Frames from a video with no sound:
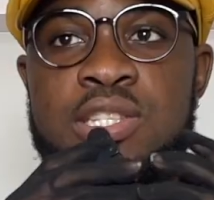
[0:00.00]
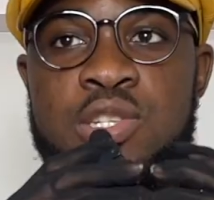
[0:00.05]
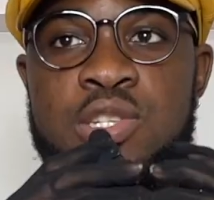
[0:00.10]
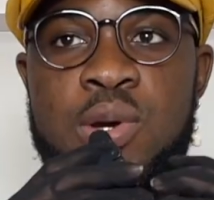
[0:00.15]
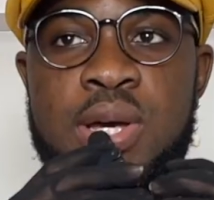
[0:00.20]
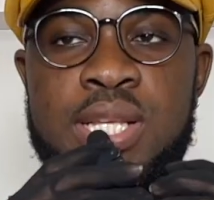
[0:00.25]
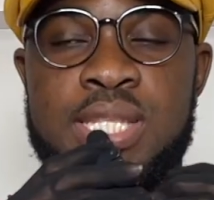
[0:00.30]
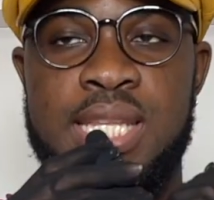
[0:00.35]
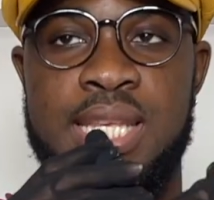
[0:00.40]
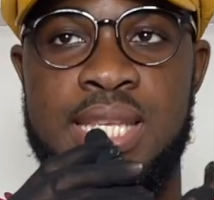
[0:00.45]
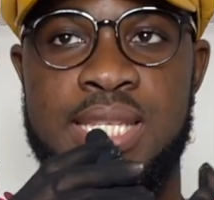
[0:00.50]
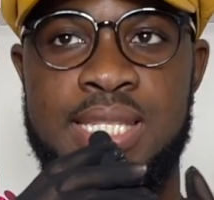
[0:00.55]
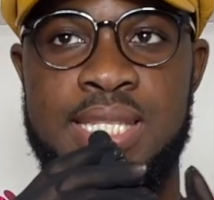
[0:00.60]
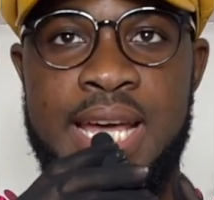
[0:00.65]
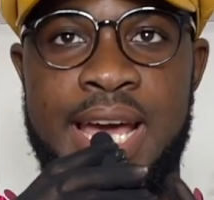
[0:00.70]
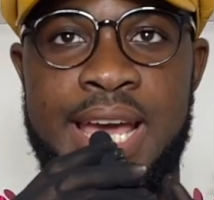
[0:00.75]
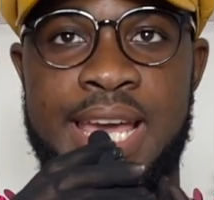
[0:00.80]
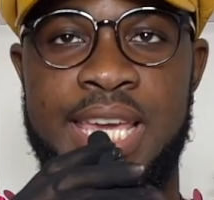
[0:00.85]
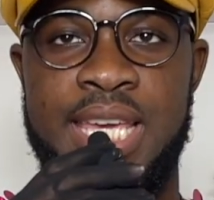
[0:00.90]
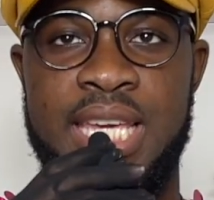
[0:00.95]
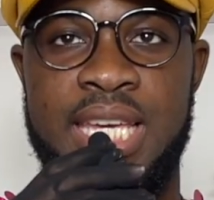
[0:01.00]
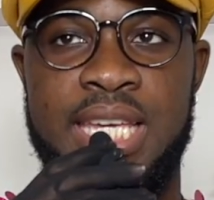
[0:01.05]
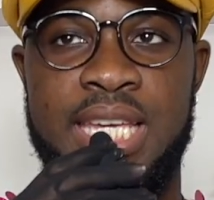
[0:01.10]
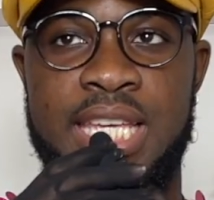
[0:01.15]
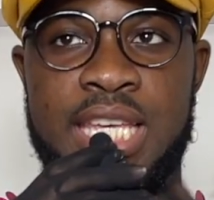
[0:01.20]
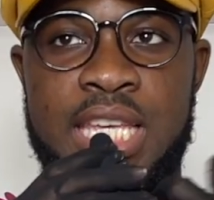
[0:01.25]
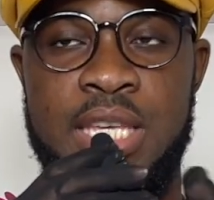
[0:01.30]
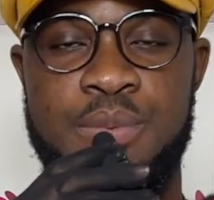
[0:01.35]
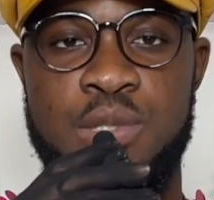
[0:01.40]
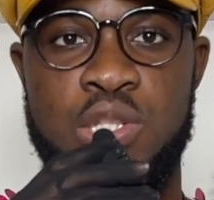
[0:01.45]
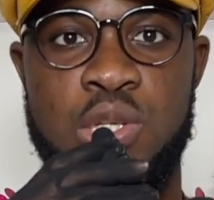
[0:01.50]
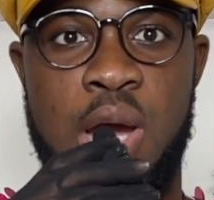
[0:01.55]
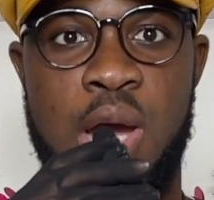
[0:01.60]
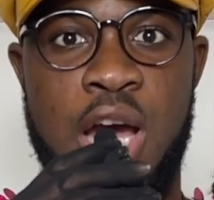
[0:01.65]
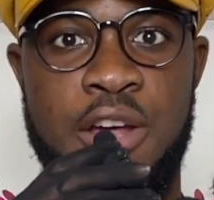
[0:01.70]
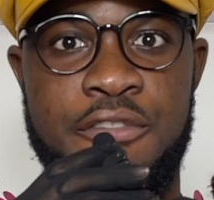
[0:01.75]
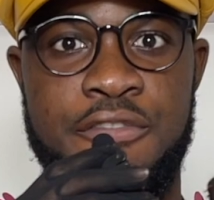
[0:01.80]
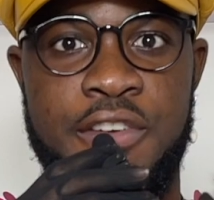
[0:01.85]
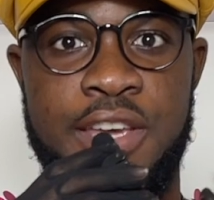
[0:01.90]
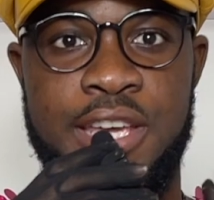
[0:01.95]
does is that it keeps your
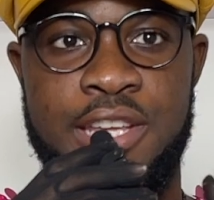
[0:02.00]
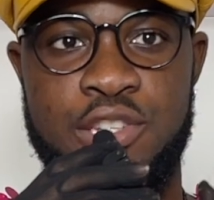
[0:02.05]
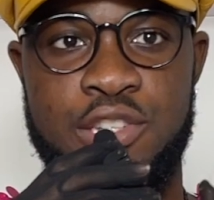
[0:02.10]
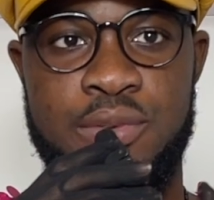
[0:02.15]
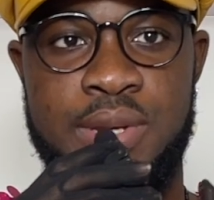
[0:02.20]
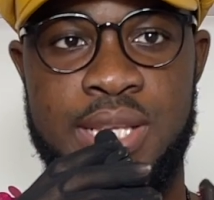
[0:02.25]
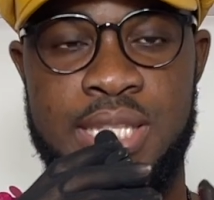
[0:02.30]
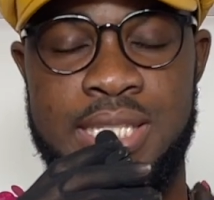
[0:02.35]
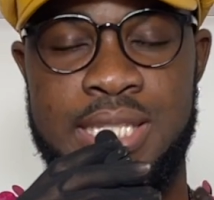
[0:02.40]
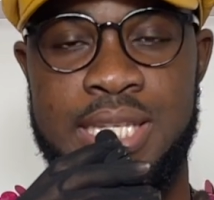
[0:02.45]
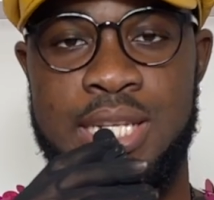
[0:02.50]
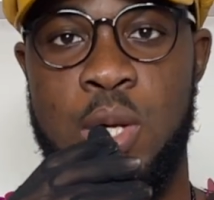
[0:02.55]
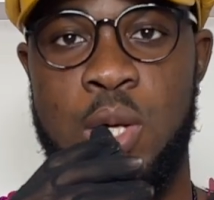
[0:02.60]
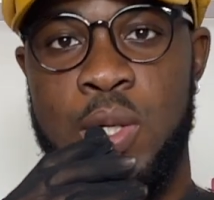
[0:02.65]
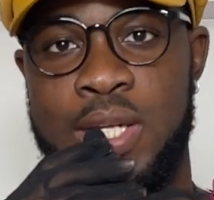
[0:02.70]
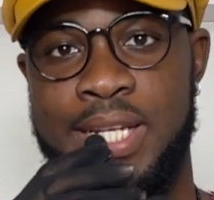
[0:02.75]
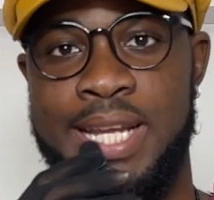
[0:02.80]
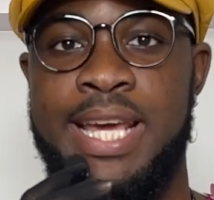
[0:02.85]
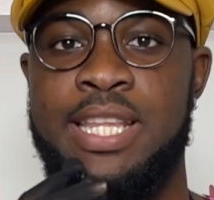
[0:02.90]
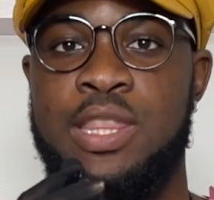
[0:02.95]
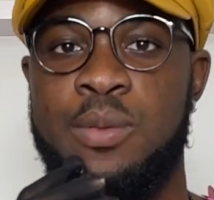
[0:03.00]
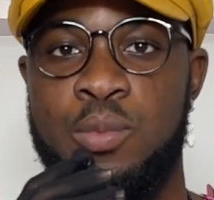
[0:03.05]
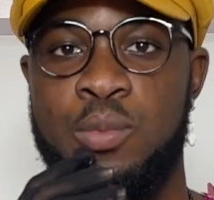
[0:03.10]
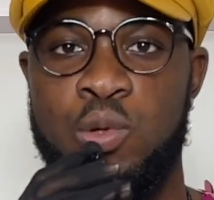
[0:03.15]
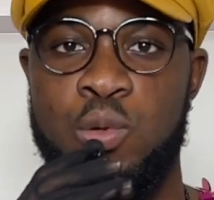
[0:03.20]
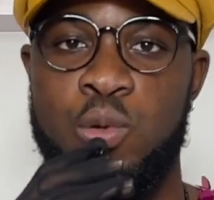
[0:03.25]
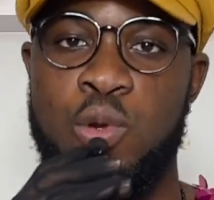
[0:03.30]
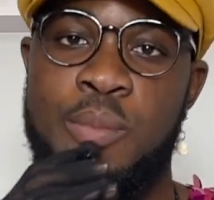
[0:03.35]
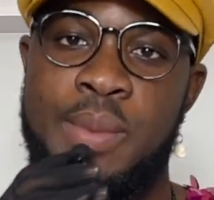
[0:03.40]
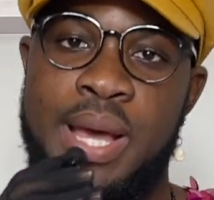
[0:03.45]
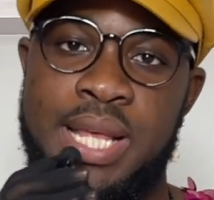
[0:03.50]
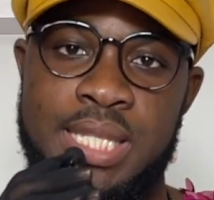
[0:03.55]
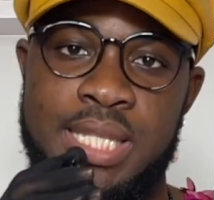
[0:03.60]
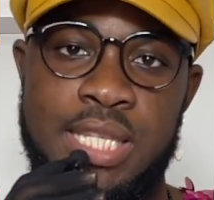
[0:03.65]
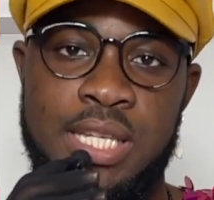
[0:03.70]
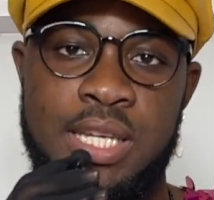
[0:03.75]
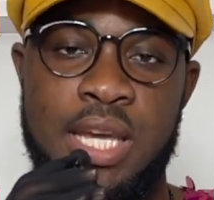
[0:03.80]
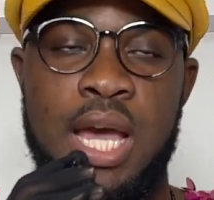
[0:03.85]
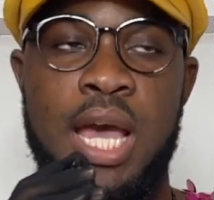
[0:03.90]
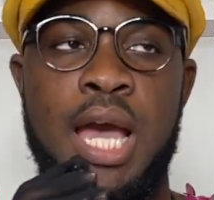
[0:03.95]
outfit interesting, unlike the
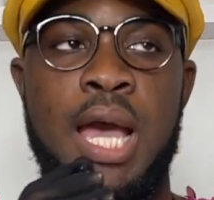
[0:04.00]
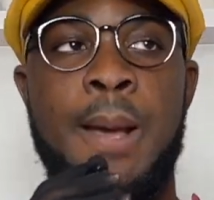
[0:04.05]
monochromatic